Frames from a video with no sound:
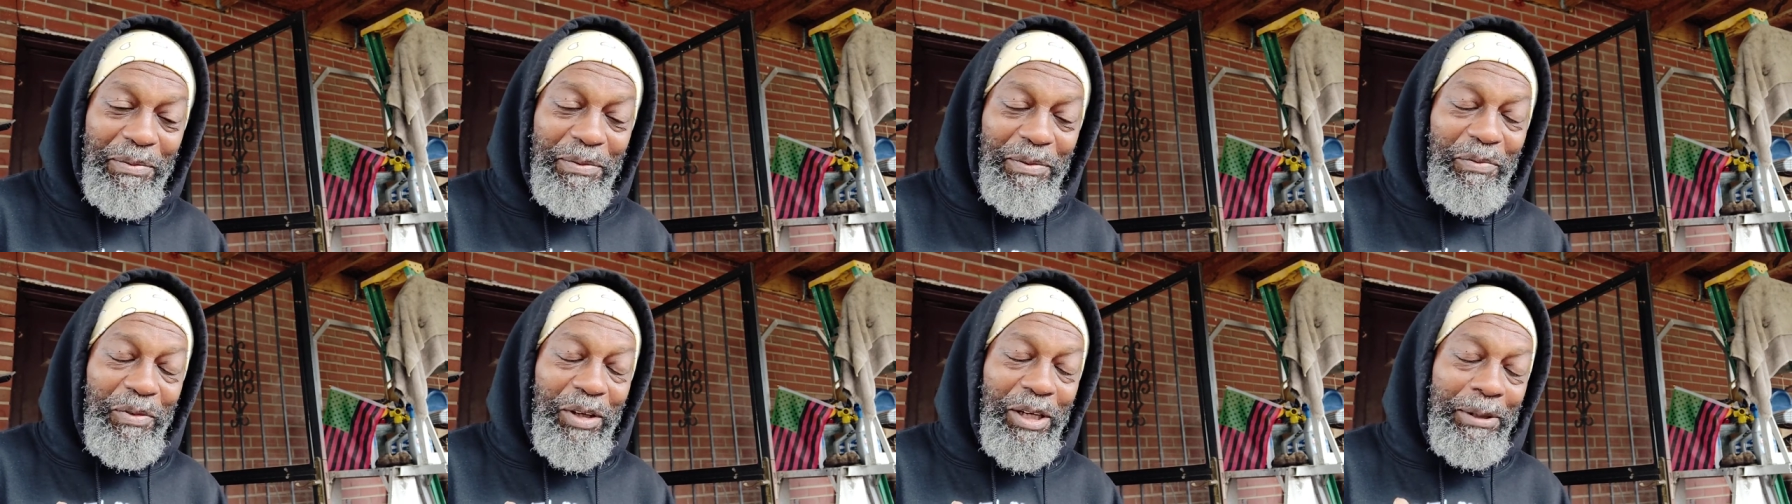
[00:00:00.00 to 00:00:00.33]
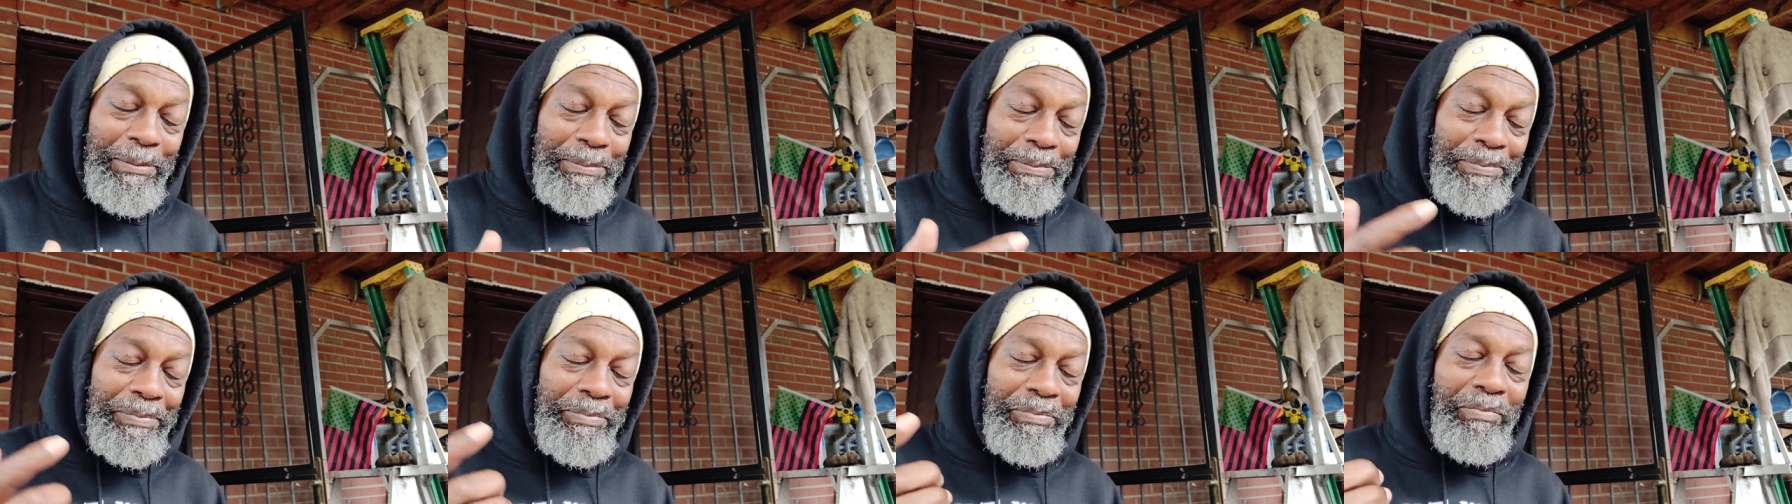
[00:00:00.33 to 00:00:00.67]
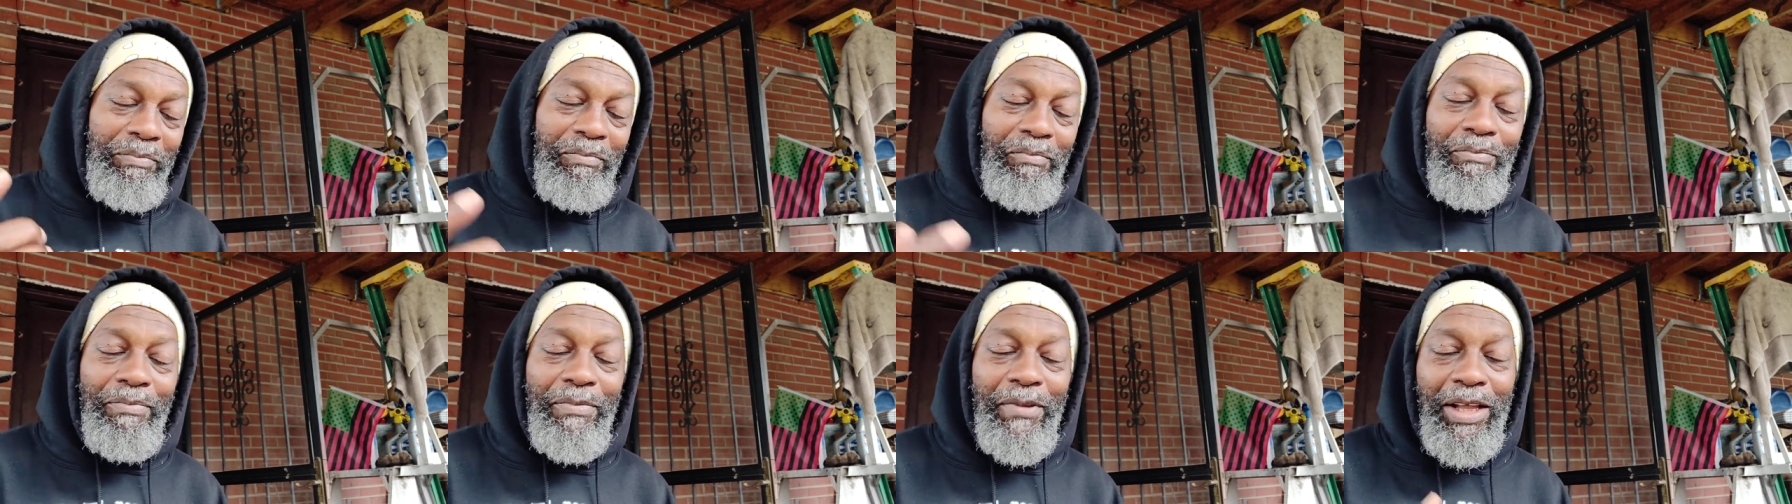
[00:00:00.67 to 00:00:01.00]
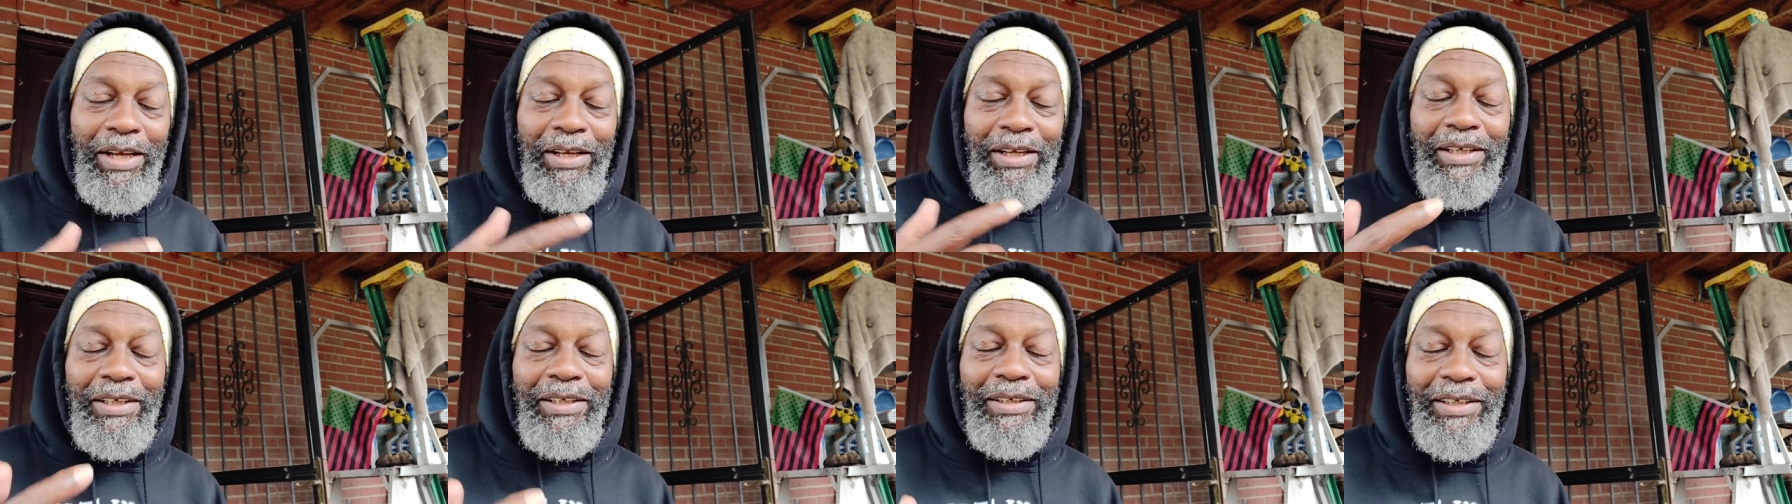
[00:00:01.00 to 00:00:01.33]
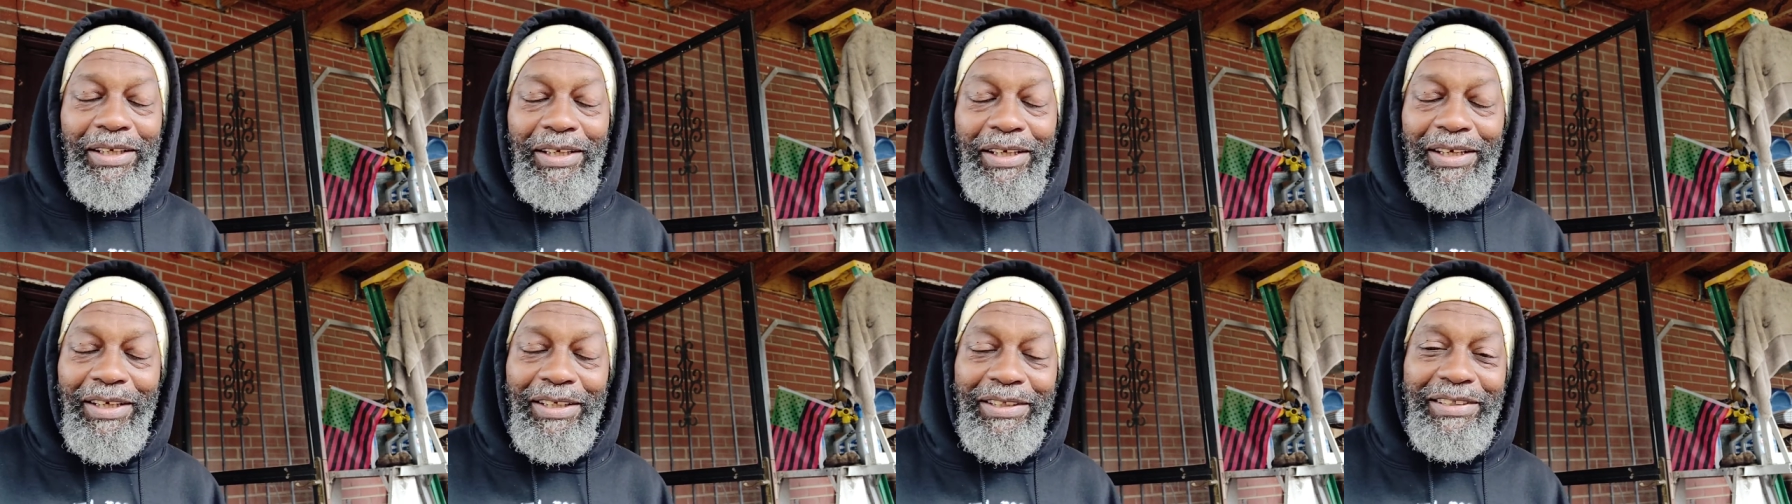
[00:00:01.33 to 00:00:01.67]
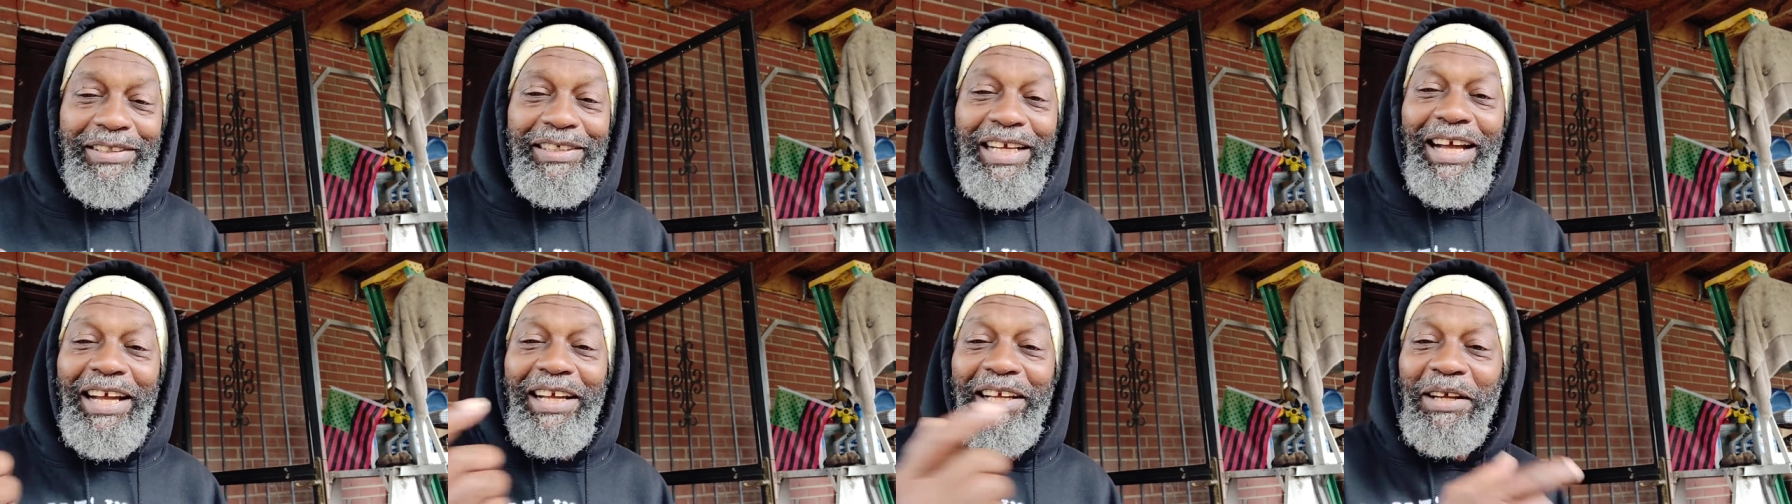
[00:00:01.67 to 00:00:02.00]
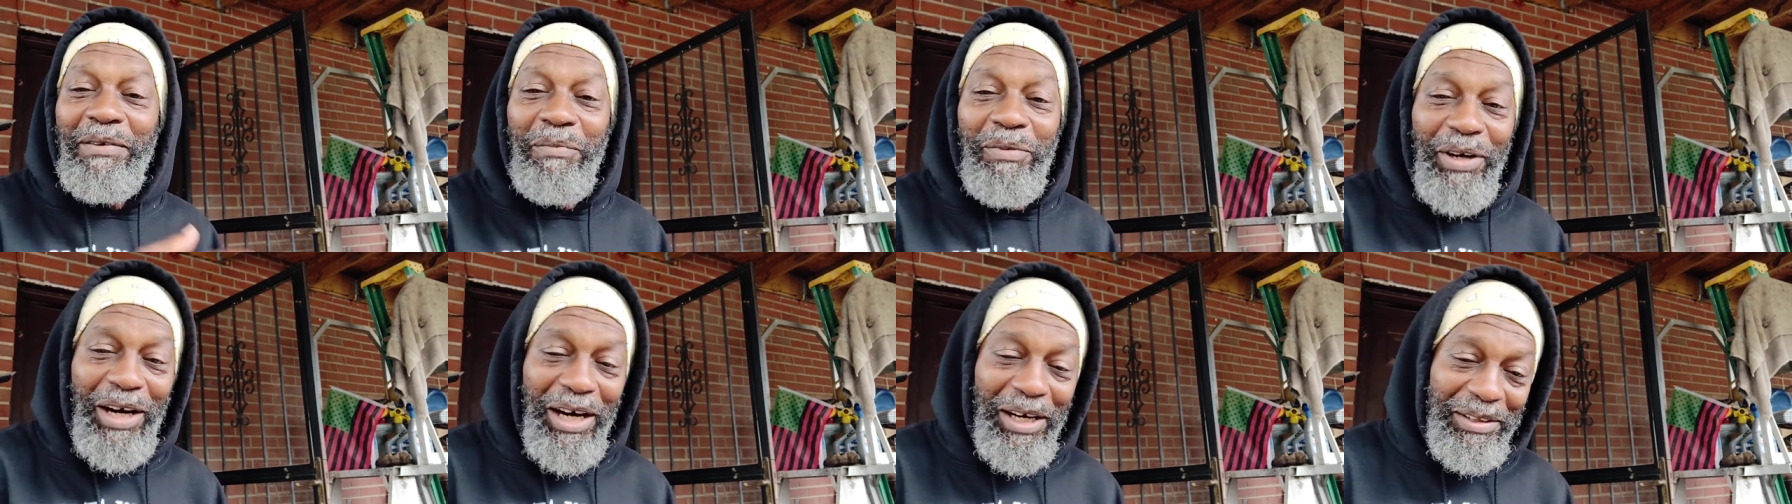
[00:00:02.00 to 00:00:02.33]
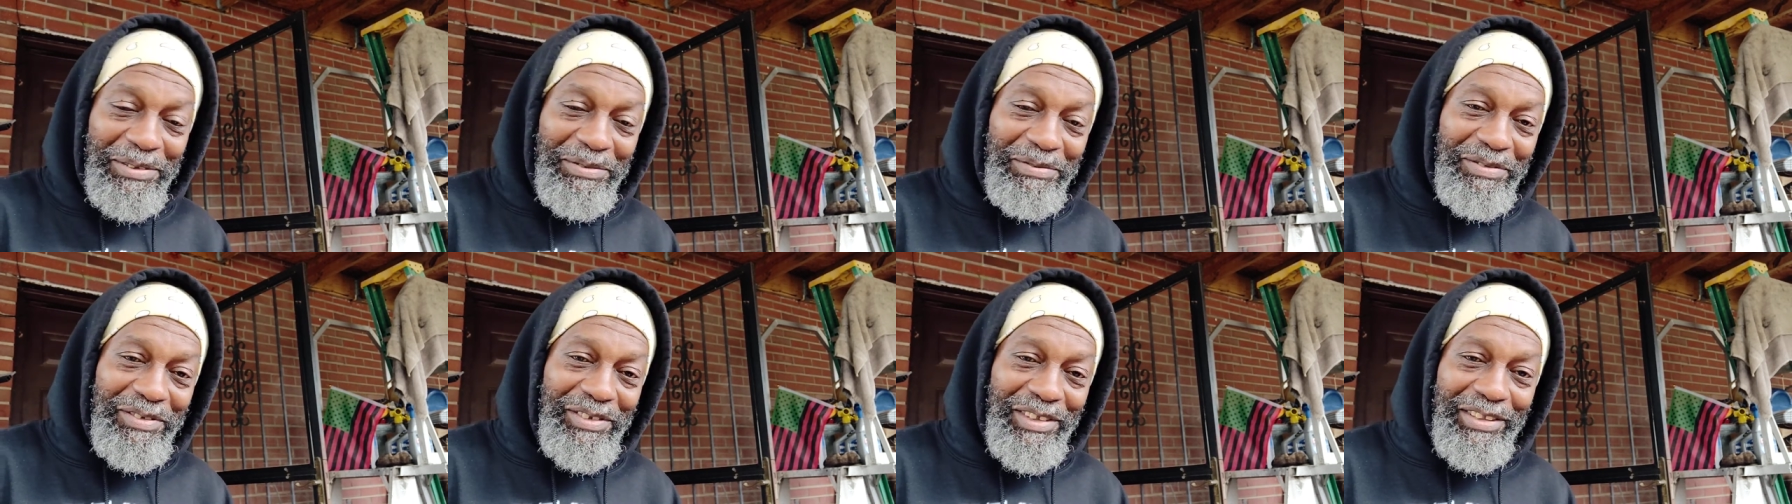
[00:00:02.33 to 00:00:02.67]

Well, uh, Diane Brown